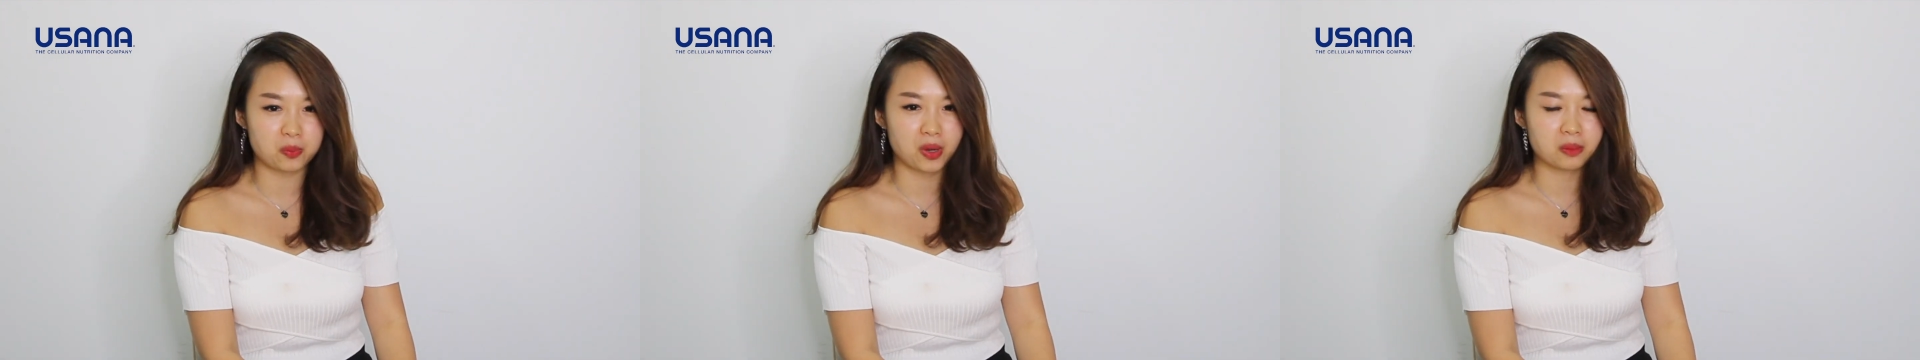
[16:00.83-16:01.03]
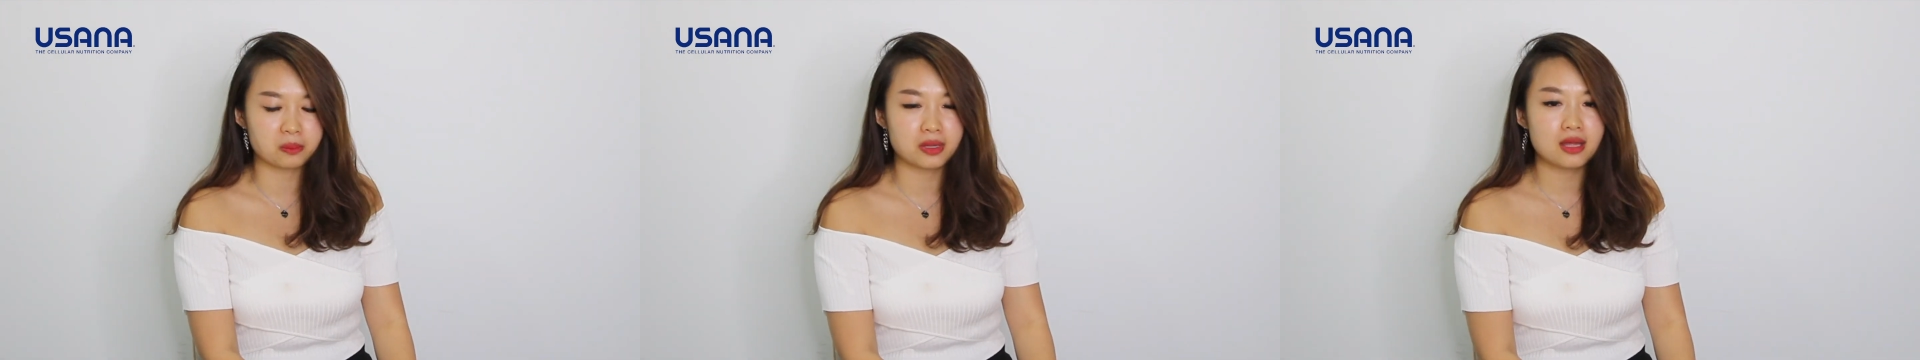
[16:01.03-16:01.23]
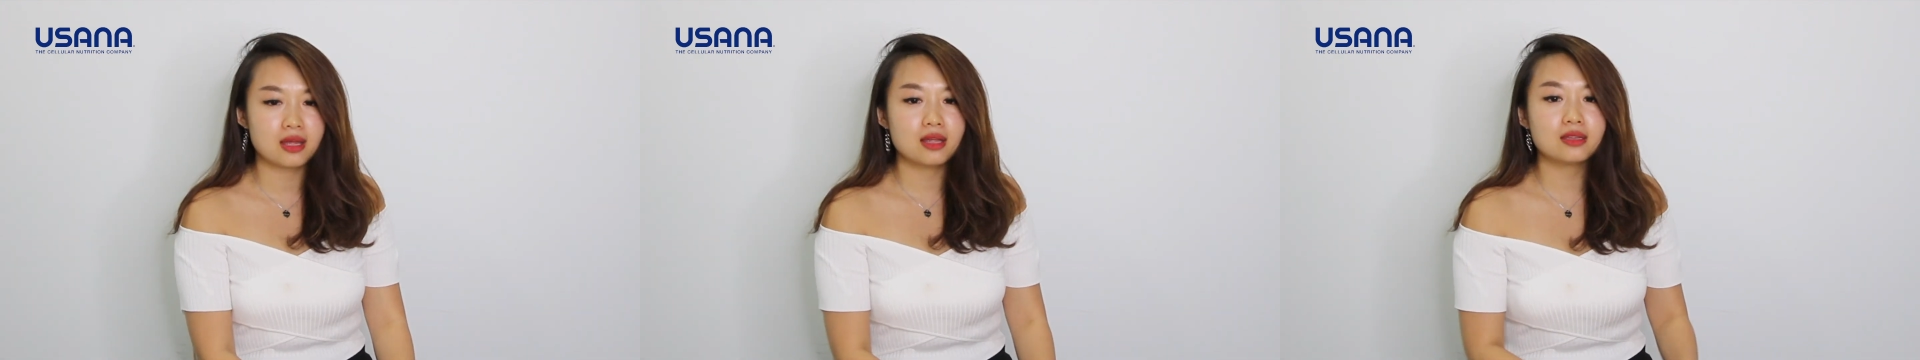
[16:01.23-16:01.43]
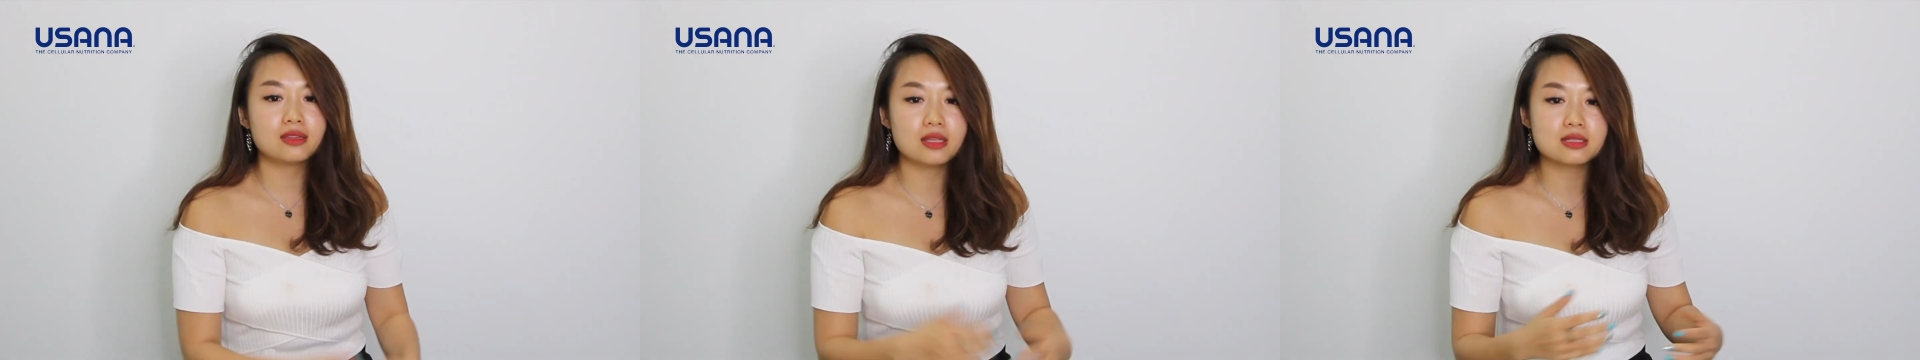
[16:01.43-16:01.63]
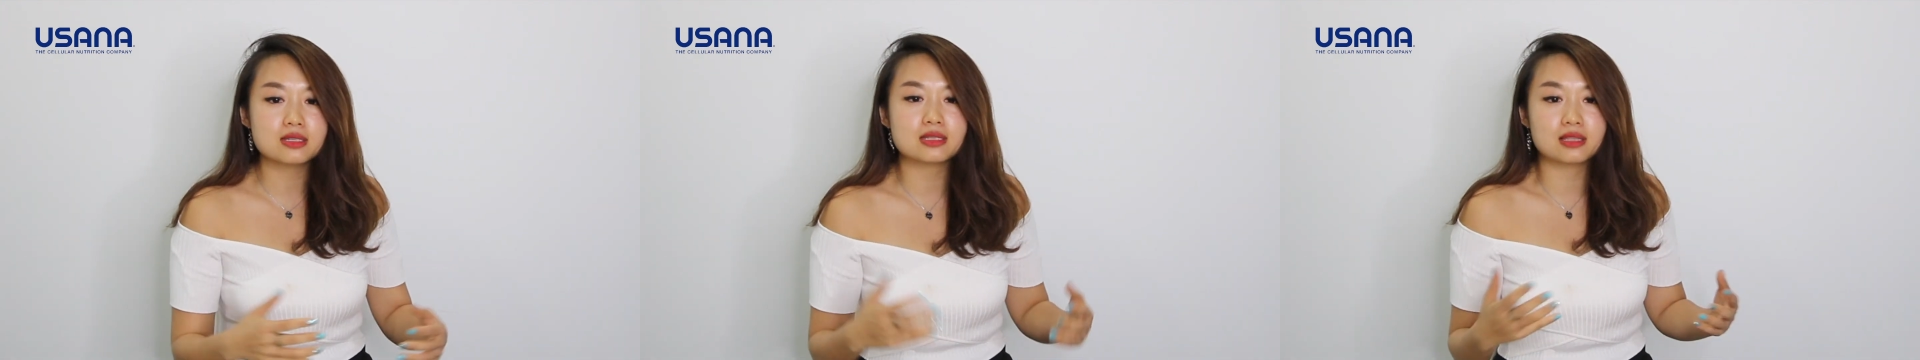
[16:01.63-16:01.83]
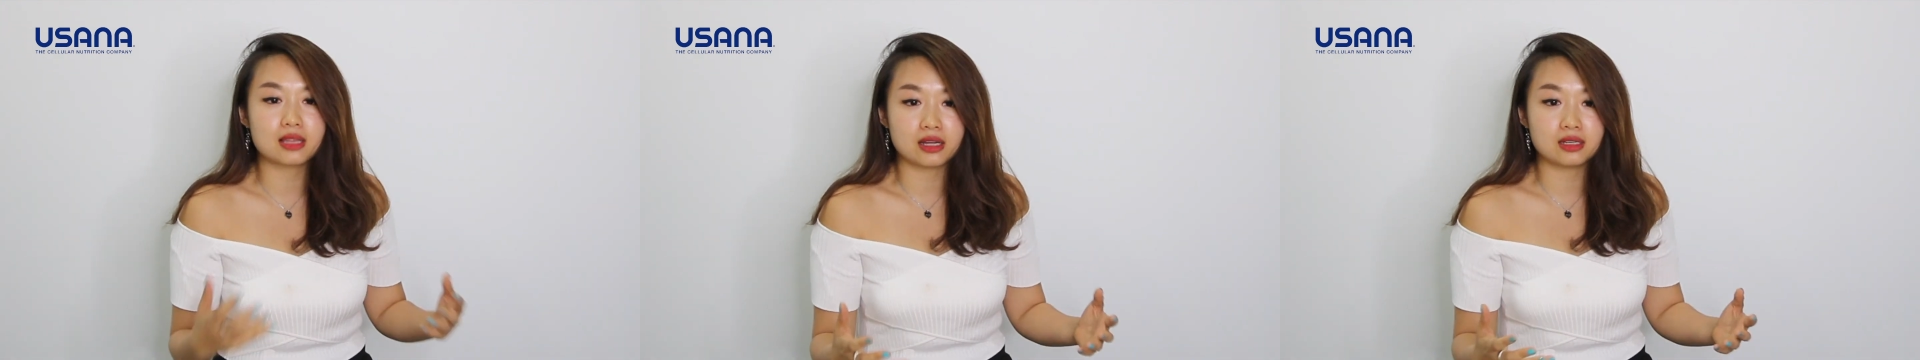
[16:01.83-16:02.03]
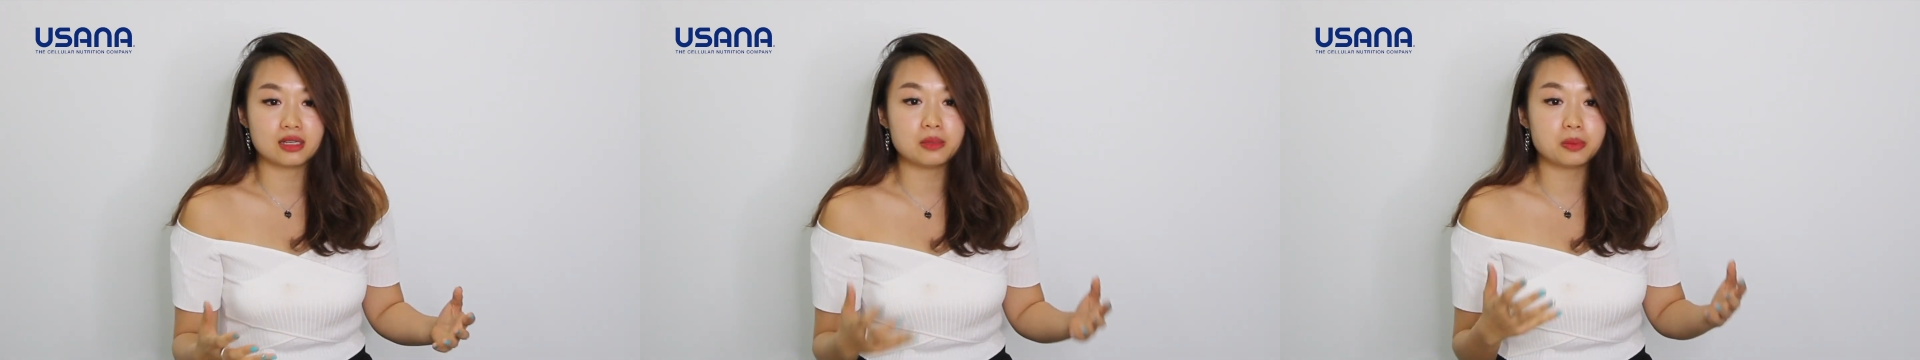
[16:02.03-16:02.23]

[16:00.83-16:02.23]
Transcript: Prime. This is likely